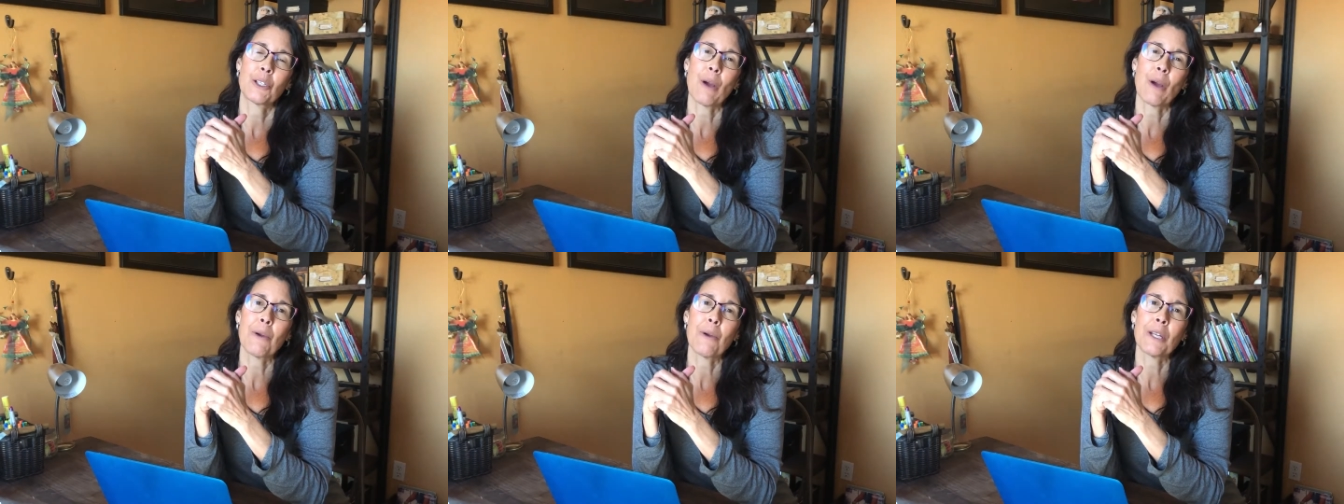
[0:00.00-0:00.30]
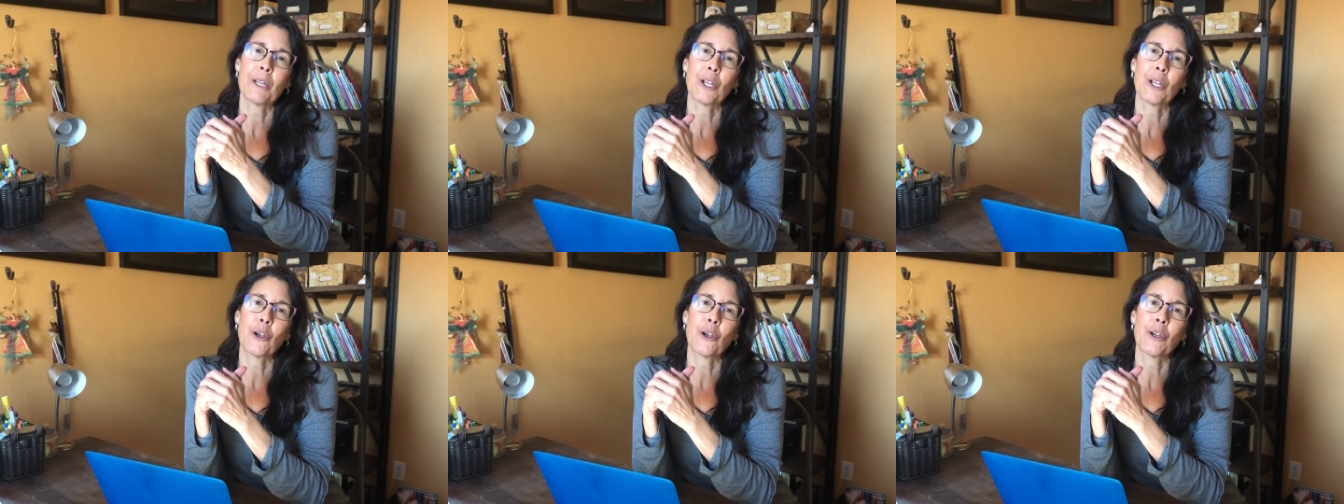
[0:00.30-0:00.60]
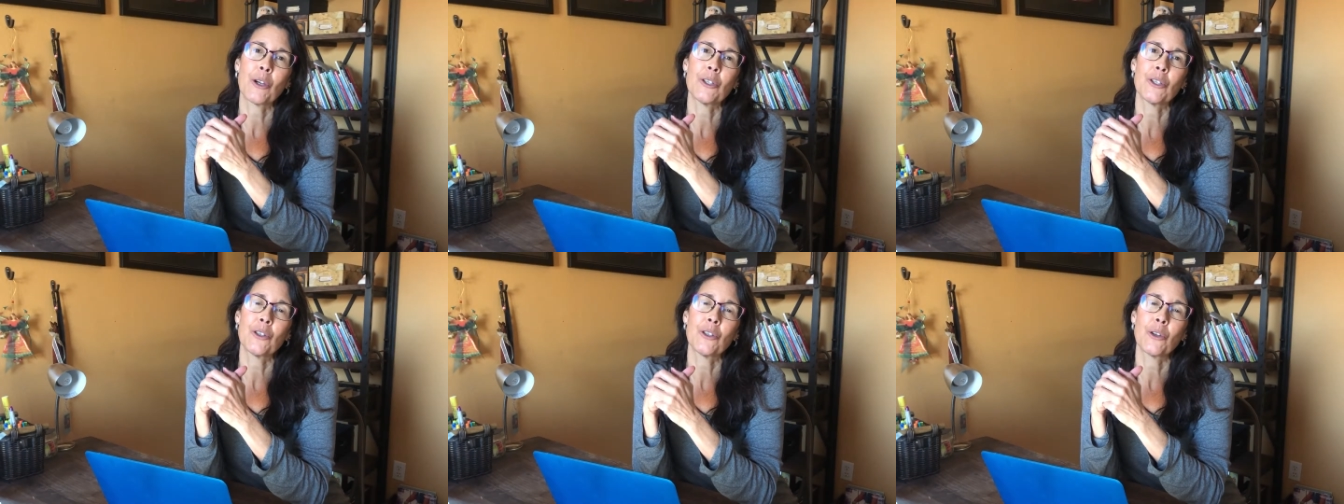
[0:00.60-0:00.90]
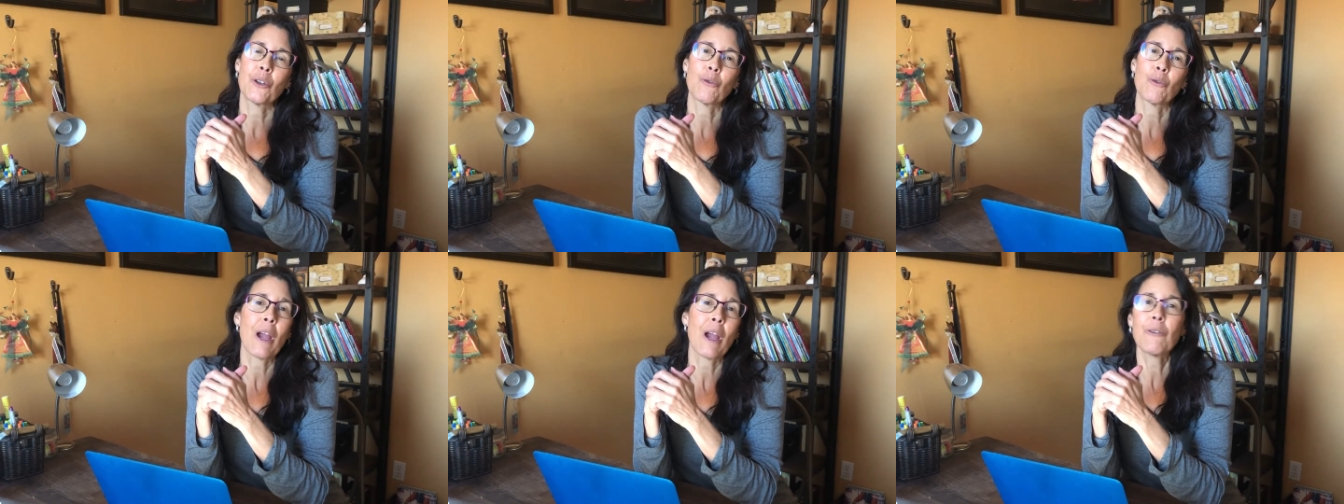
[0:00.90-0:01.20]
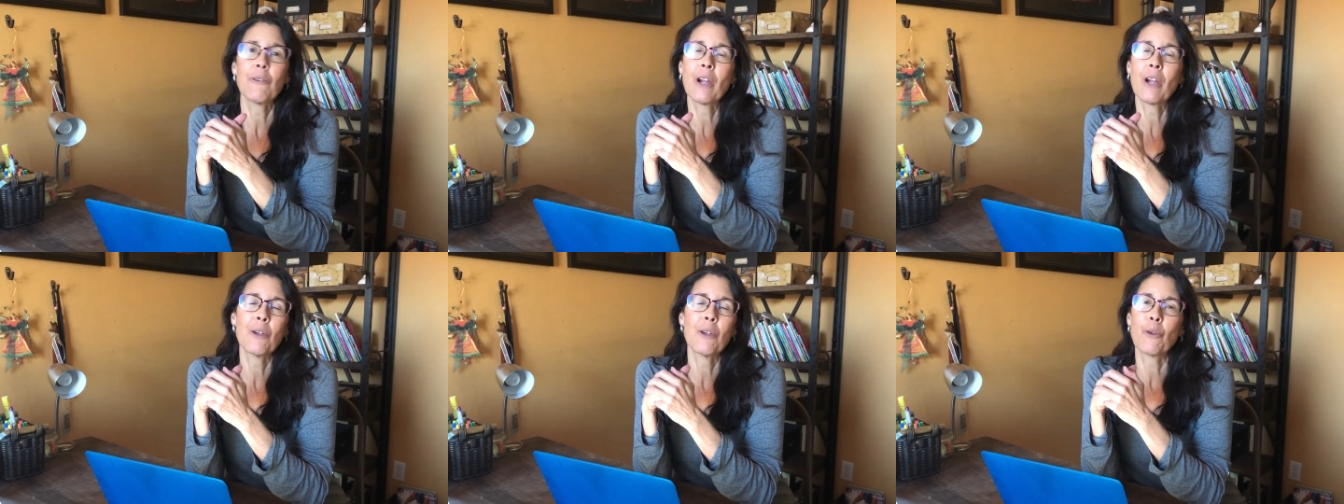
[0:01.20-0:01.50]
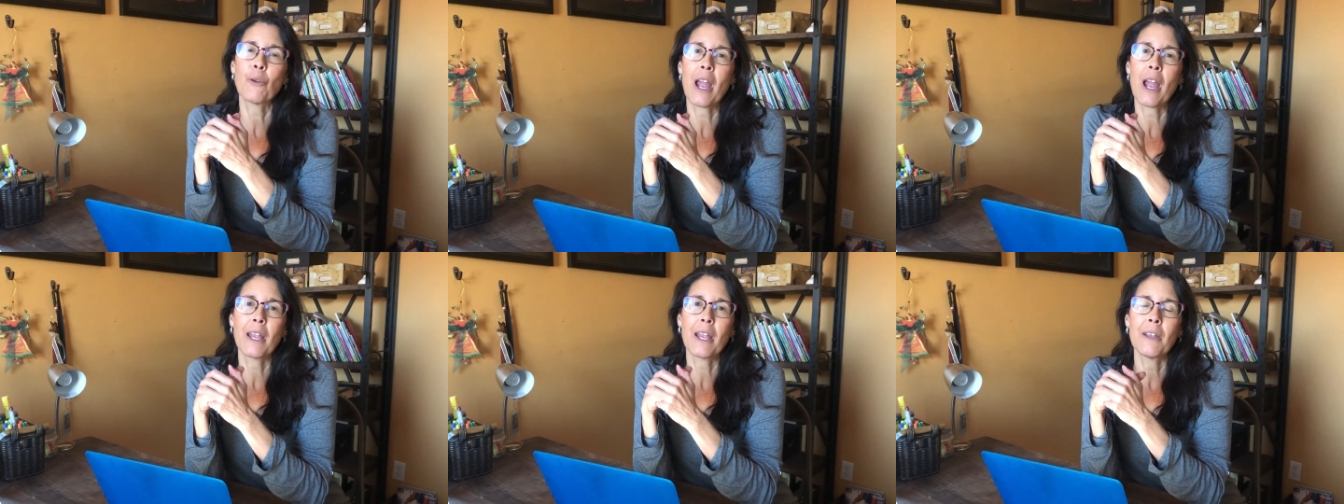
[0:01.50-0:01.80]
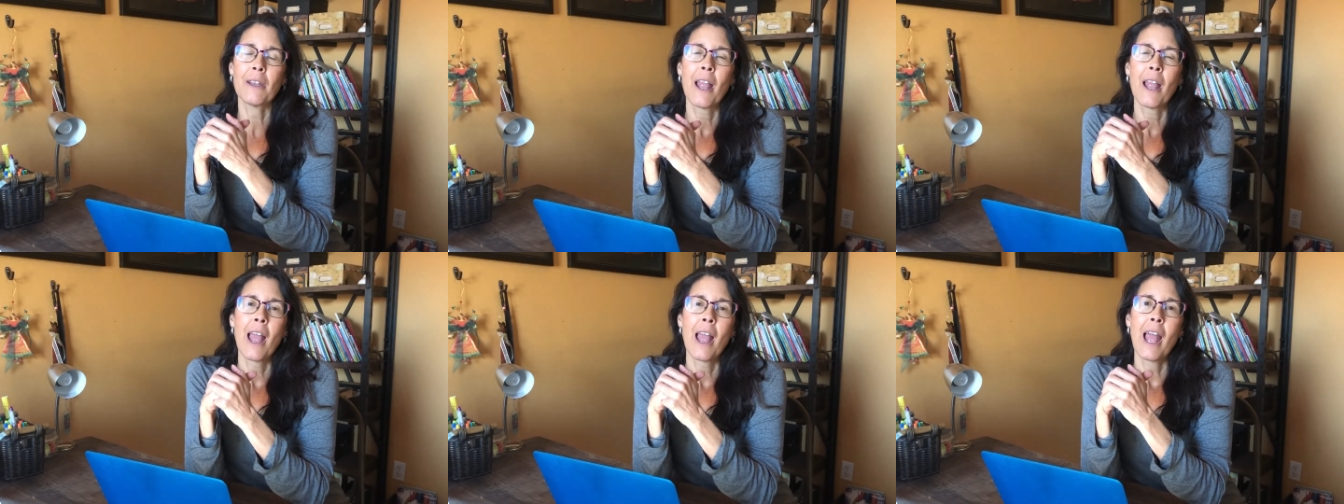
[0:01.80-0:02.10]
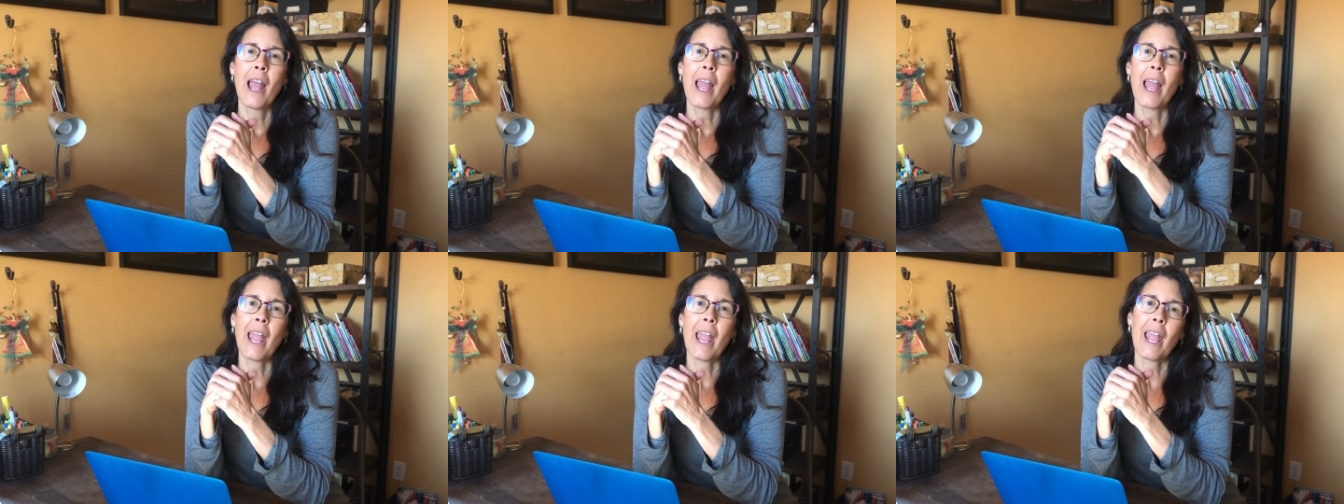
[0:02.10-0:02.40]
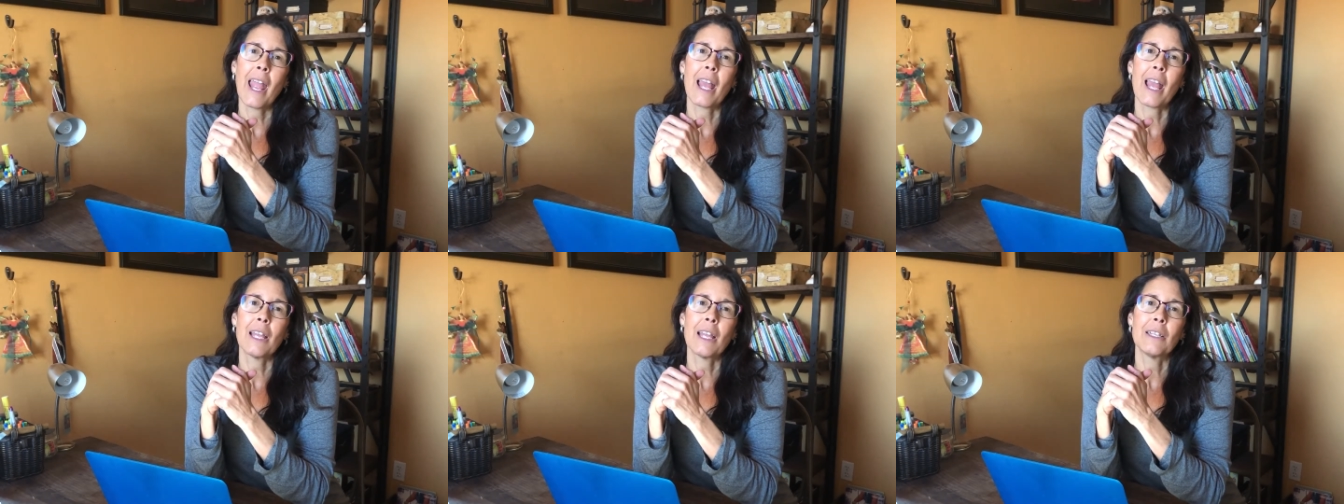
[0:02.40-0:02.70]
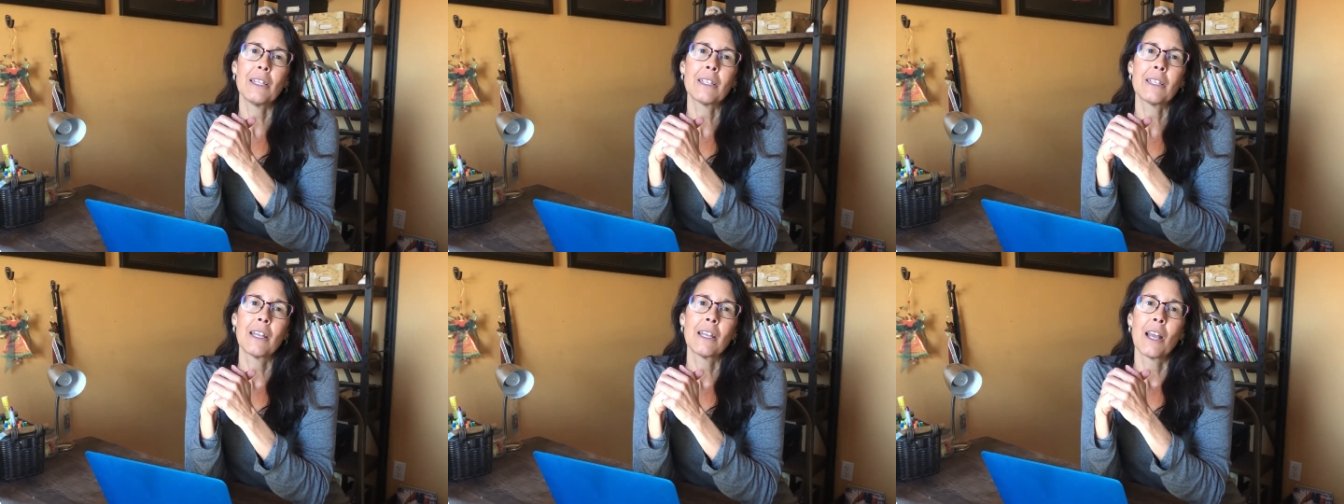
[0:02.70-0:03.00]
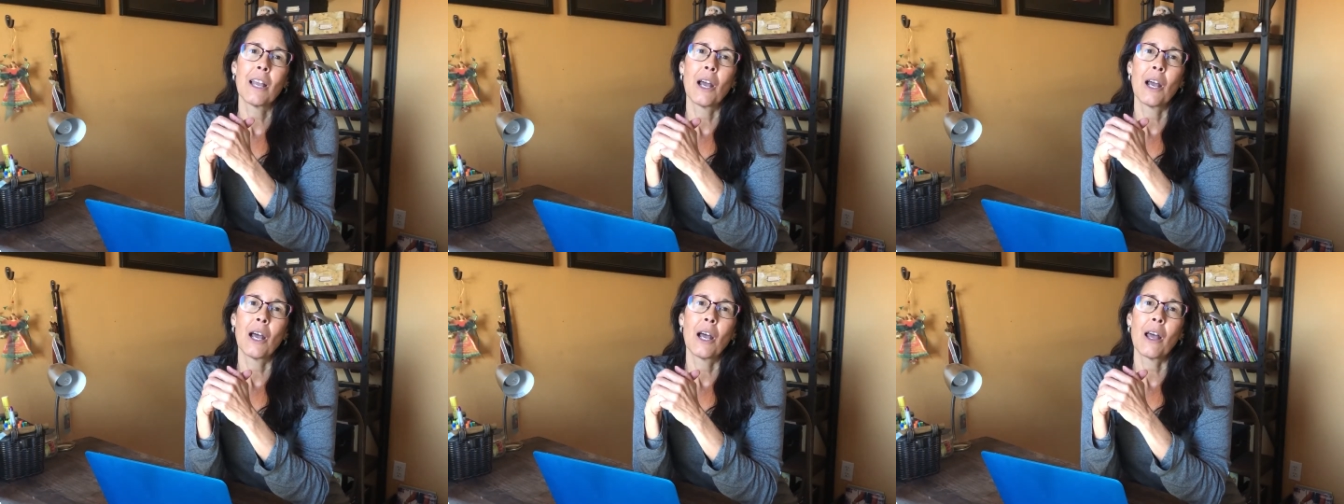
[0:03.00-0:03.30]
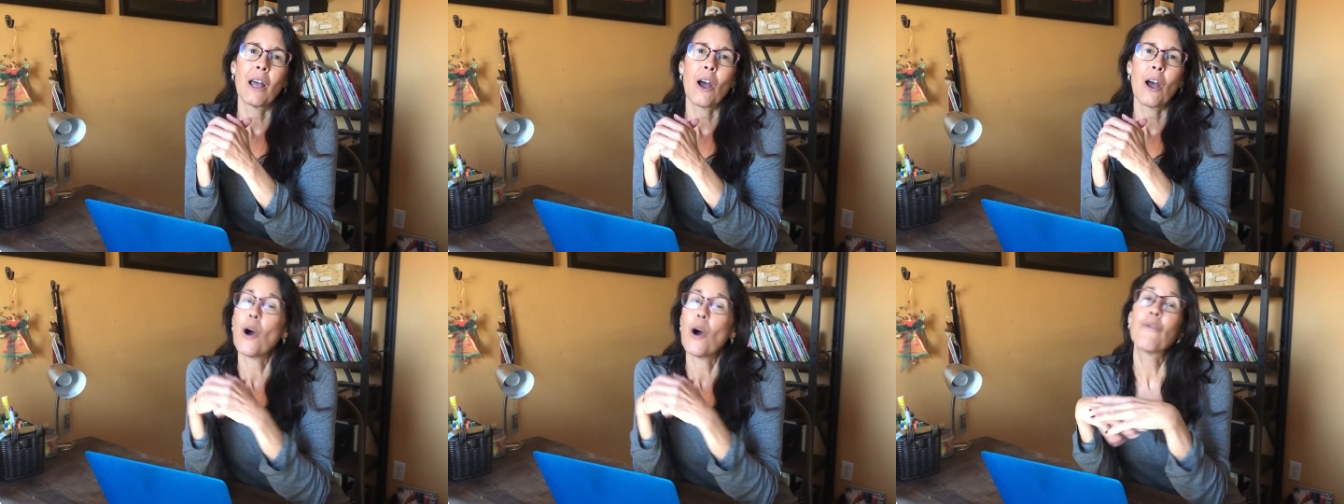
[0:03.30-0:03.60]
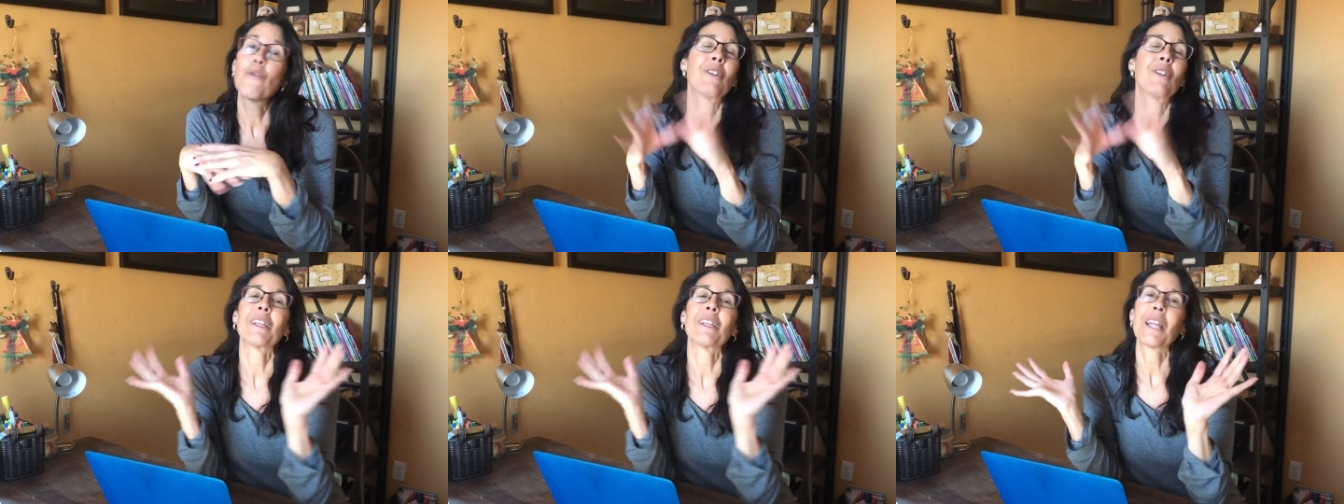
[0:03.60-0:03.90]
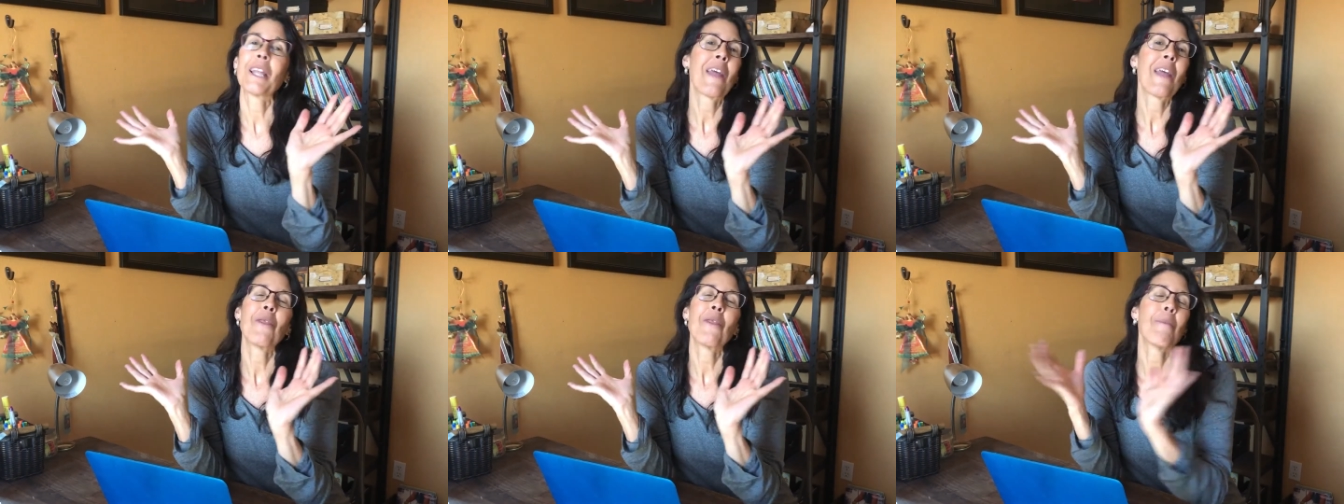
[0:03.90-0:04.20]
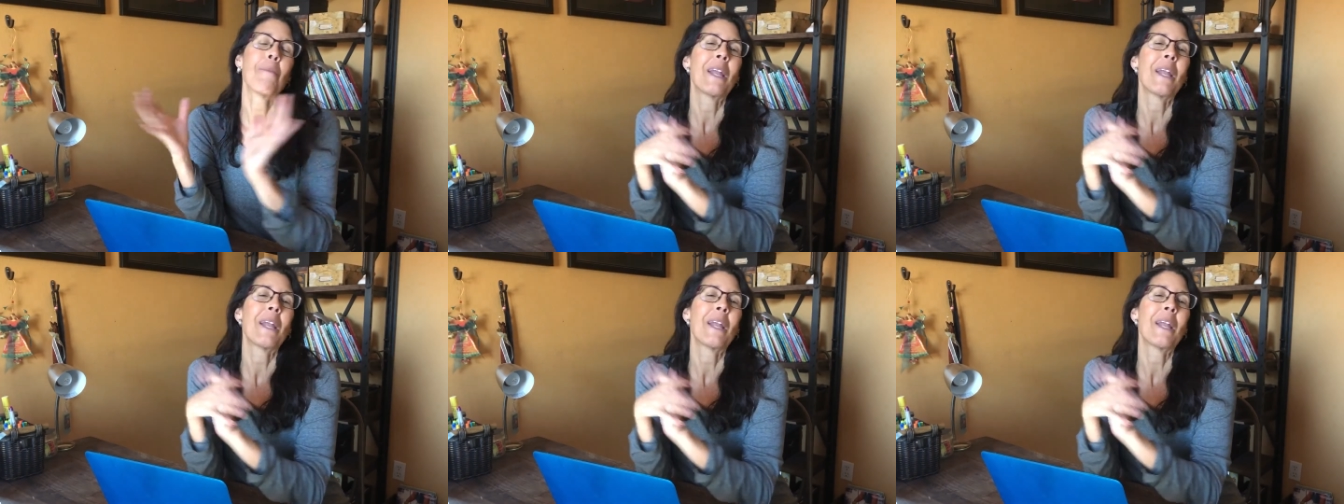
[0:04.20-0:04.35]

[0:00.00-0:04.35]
So I would encourage you to write, write, write, and hopefully then the